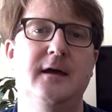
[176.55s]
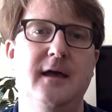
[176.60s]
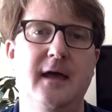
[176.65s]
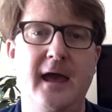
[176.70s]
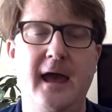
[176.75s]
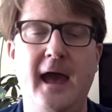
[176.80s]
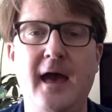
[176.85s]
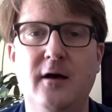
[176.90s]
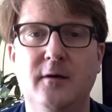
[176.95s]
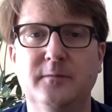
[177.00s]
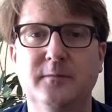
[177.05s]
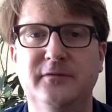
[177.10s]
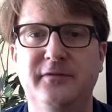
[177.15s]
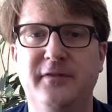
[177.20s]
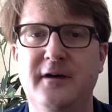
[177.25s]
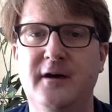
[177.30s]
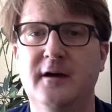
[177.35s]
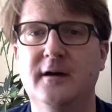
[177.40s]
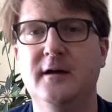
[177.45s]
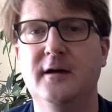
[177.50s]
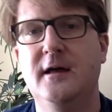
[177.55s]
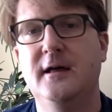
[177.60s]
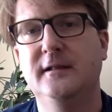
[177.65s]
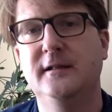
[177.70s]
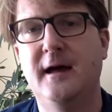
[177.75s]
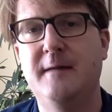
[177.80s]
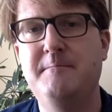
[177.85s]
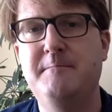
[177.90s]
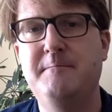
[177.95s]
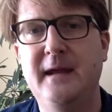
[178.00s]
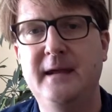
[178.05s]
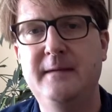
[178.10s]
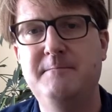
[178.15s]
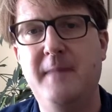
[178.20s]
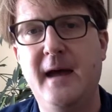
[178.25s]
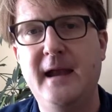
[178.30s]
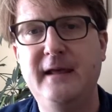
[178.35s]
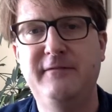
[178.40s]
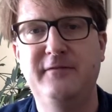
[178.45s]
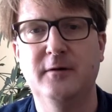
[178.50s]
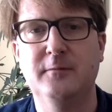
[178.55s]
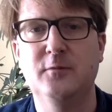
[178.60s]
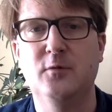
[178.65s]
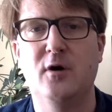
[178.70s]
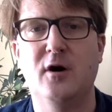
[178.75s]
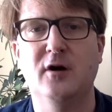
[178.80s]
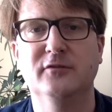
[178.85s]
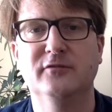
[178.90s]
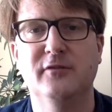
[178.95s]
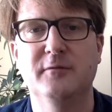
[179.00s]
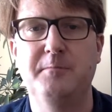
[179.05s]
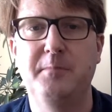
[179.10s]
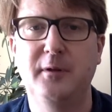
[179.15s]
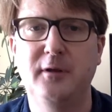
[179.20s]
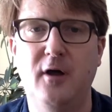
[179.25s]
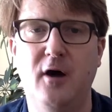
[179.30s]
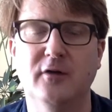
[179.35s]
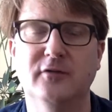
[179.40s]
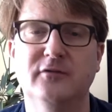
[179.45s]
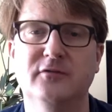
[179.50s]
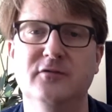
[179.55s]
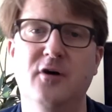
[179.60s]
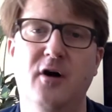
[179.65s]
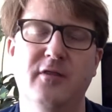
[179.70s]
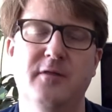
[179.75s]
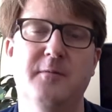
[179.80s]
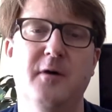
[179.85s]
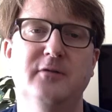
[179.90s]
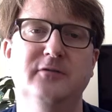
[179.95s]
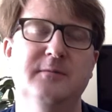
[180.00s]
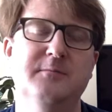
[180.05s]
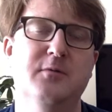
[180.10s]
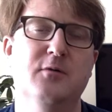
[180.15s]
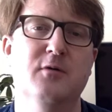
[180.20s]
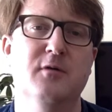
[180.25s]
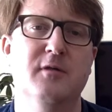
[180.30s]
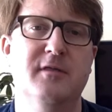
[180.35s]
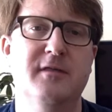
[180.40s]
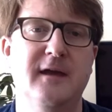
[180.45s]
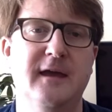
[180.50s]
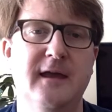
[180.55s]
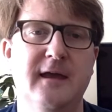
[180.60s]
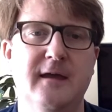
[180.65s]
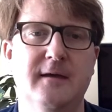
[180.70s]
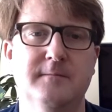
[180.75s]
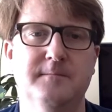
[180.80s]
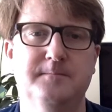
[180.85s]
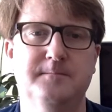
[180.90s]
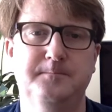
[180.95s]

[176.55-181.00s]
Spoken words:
It helps that, like in many film noirs, the plot's not the most important thing here.